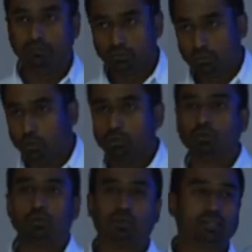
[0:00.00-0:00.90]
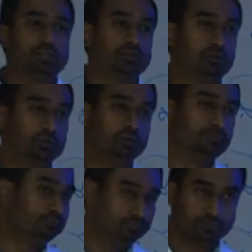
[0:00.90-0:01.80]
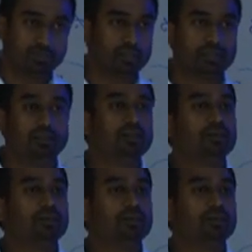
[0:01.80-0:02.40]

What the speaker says: stronger concretes, or you